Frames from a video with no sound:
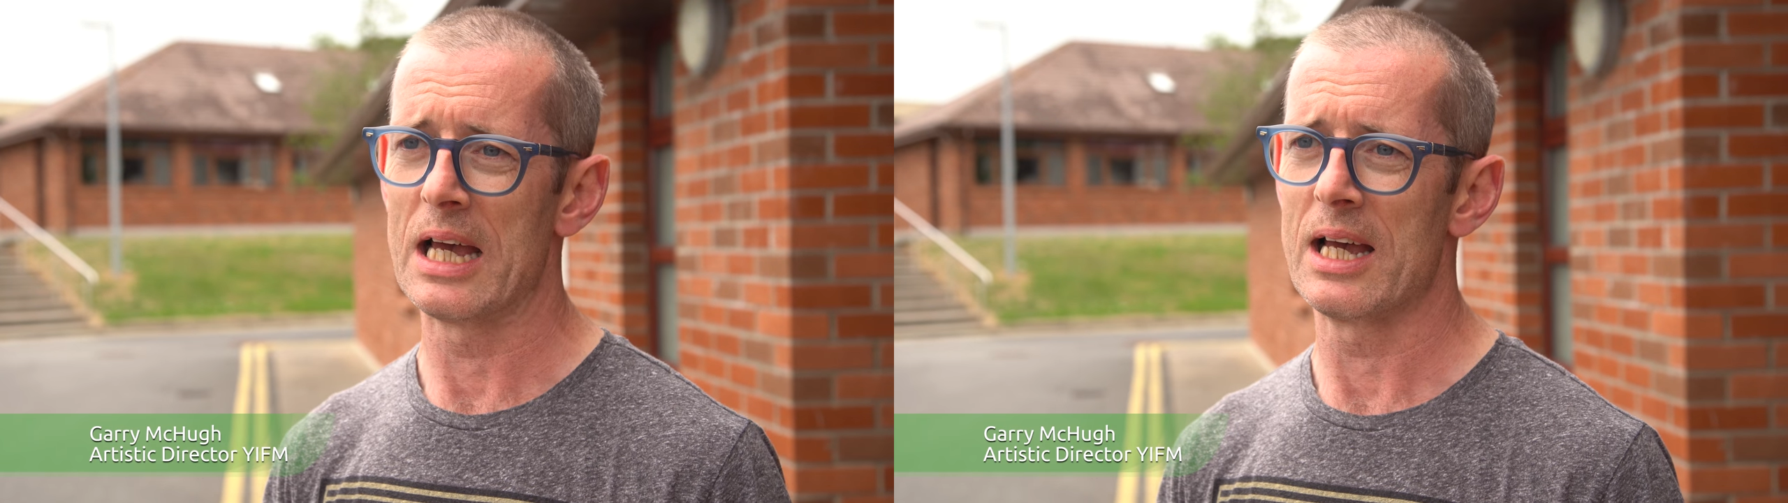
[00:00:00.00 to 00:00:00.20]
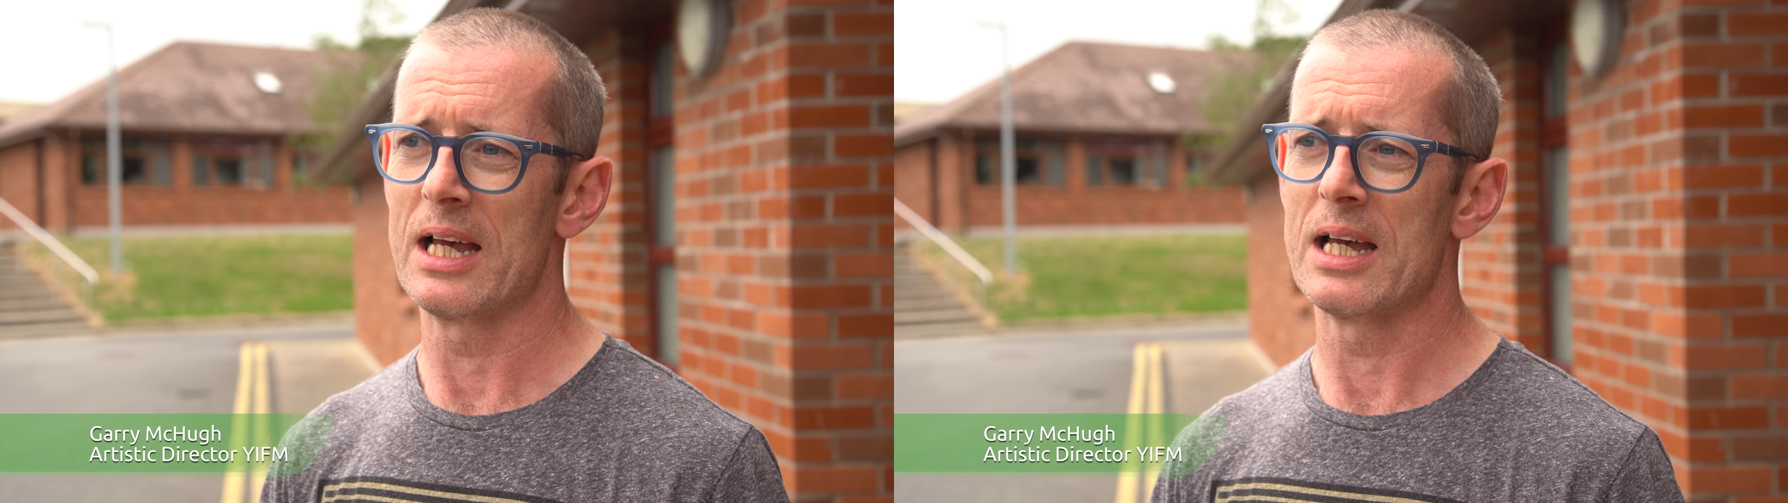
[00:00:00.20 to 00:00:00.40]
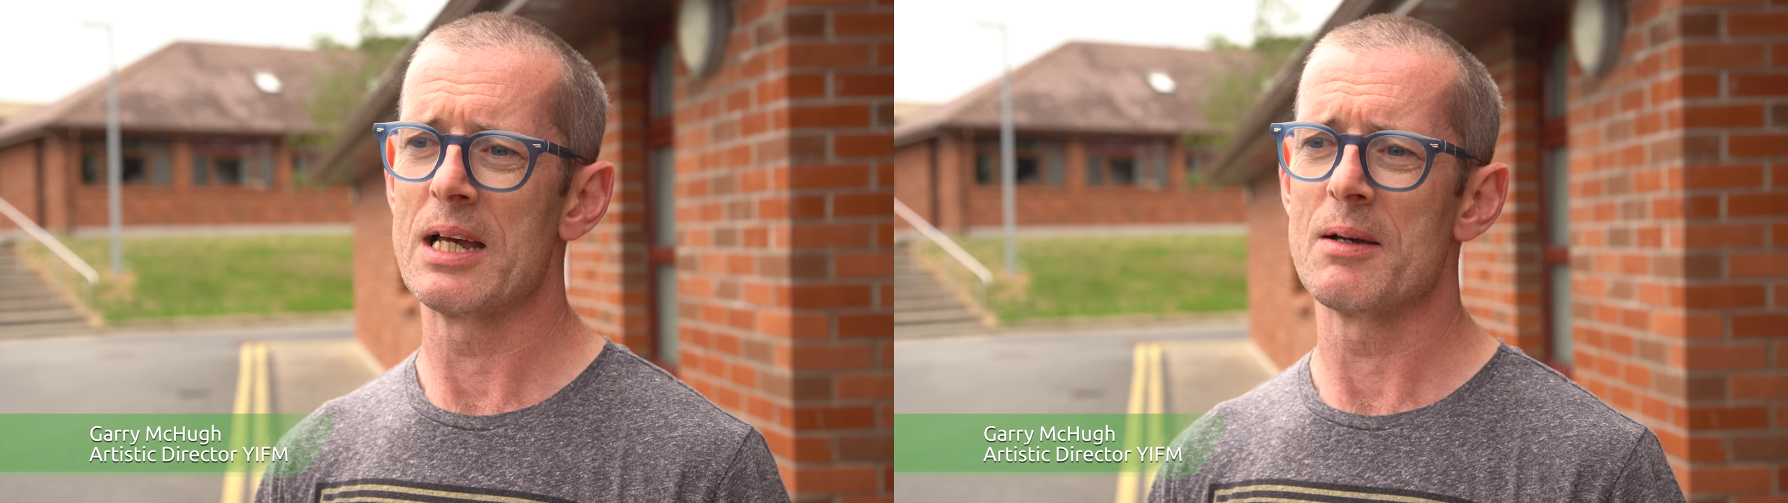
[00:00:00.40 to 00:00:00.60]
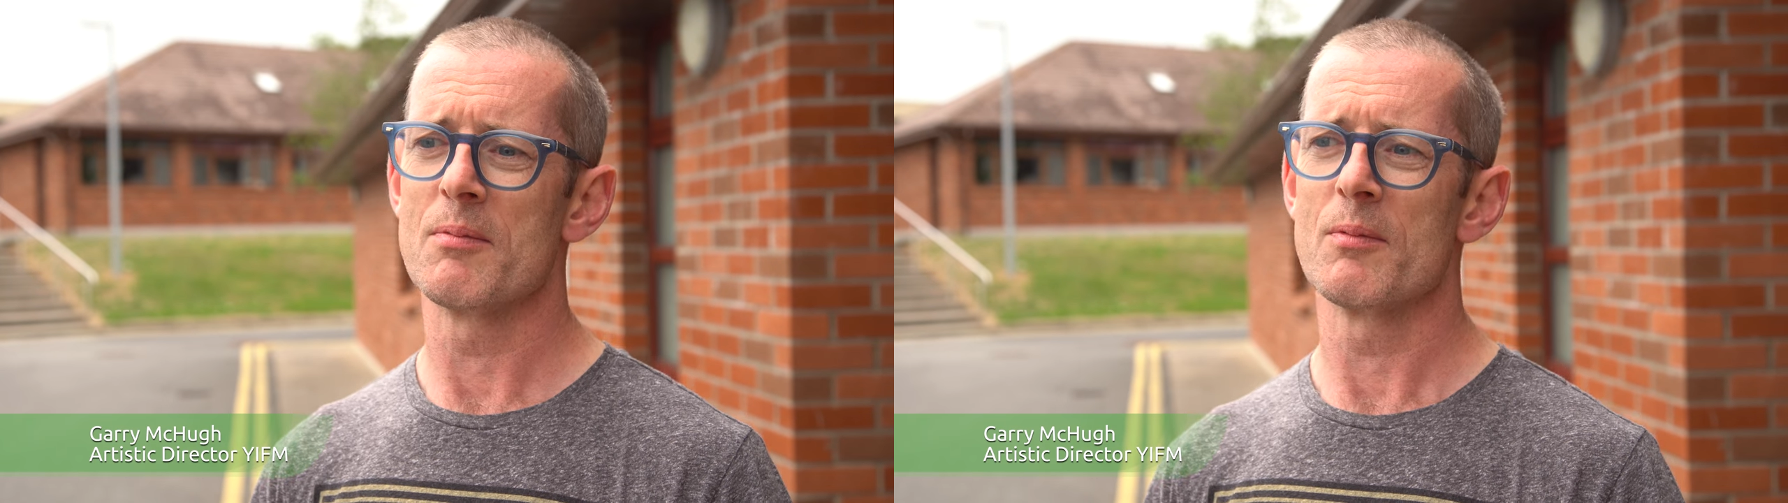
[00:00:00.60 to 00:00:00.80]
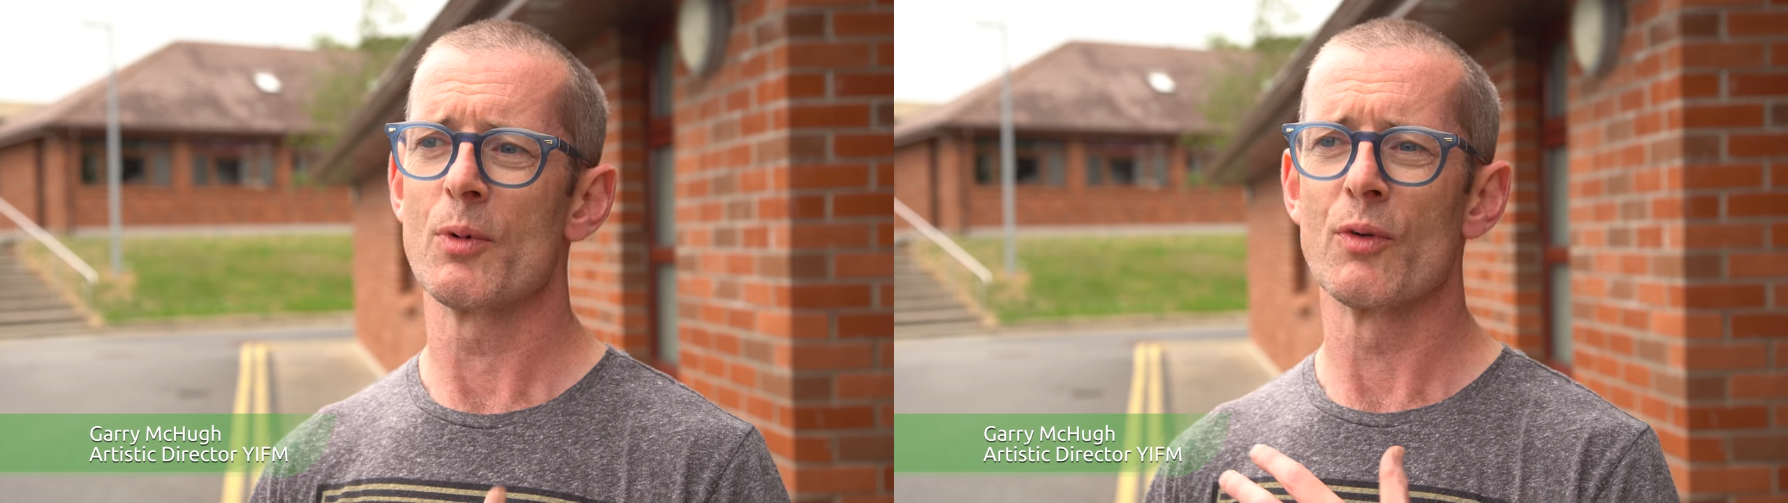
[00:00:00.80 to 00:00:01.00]

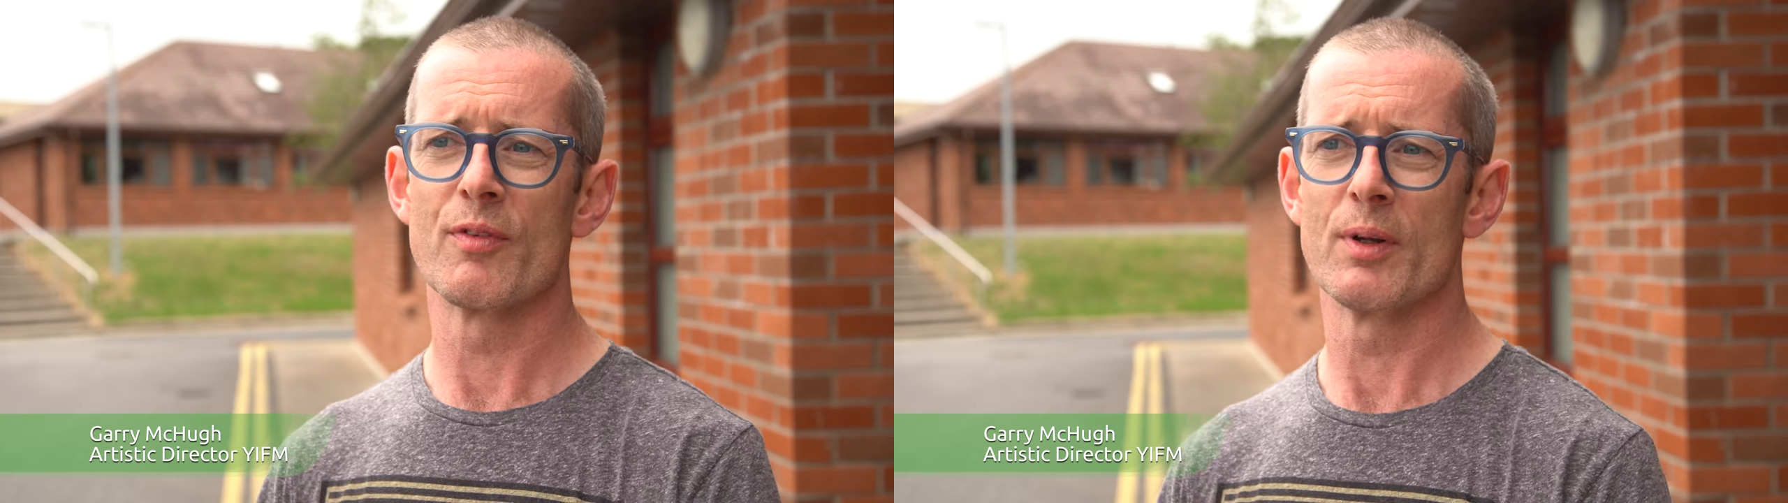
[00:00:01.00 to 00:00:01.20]
um, both